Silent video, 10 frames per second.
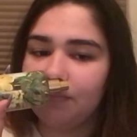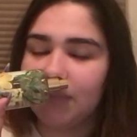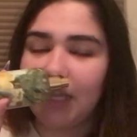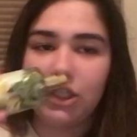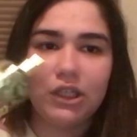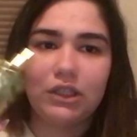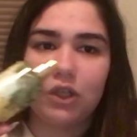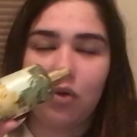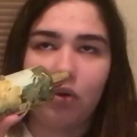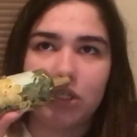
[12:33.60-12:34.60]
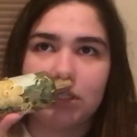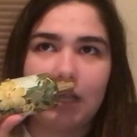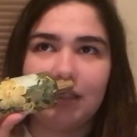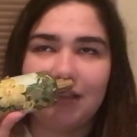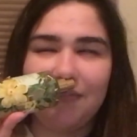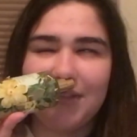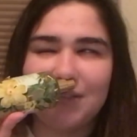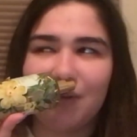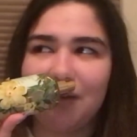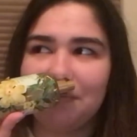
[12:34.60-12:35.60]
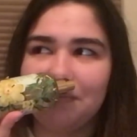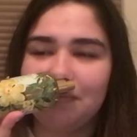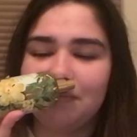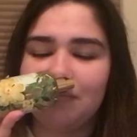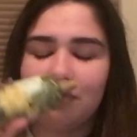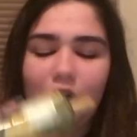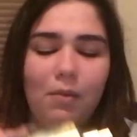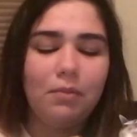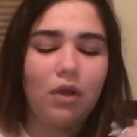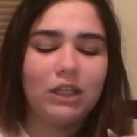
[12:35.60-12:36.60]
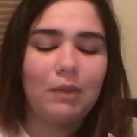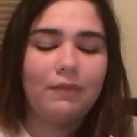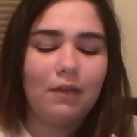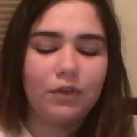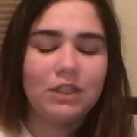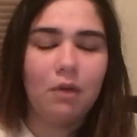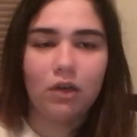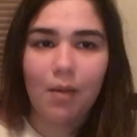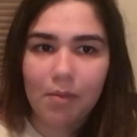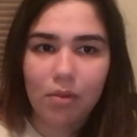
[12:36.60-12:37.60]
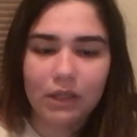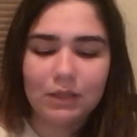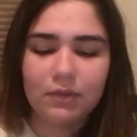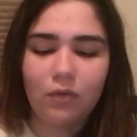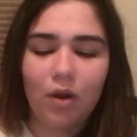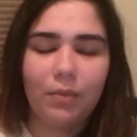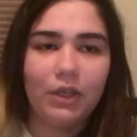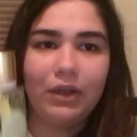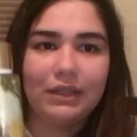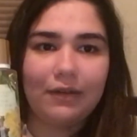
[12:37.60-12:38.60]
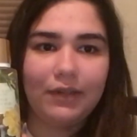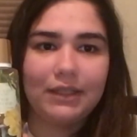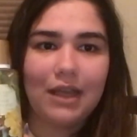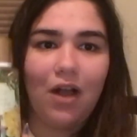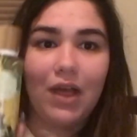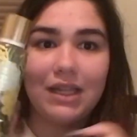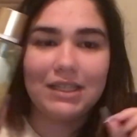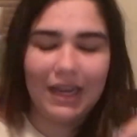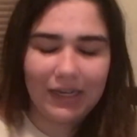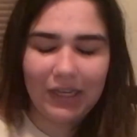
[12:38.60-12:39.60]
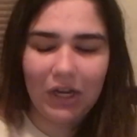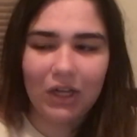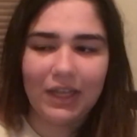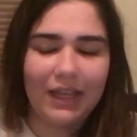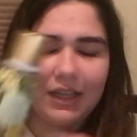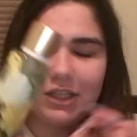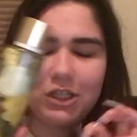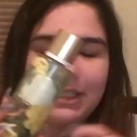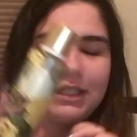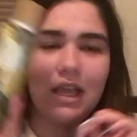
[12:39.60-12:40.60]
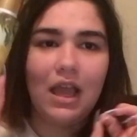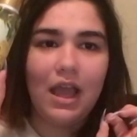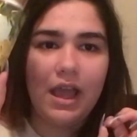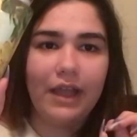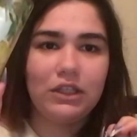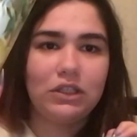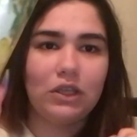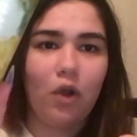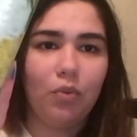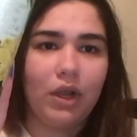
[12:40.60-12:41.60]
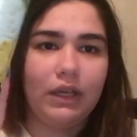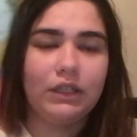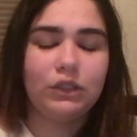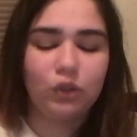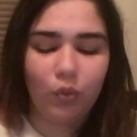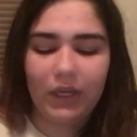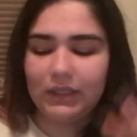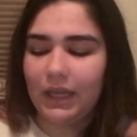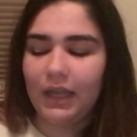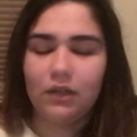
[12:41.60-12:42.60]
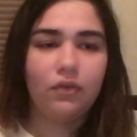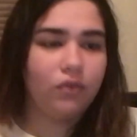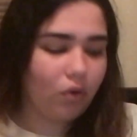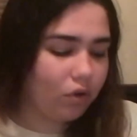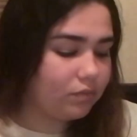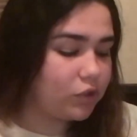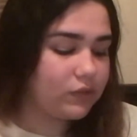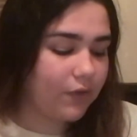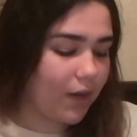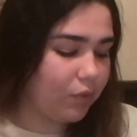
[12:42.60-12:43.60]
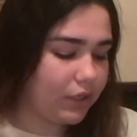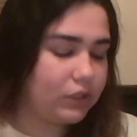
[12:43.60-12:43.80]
It's just so gorgeous. I love this one. The almond blossom, I've never smelled almond blossom before, but you can definitely tell that it's in here. Like, it's so pretty, sweet, and floral. Just very pretty.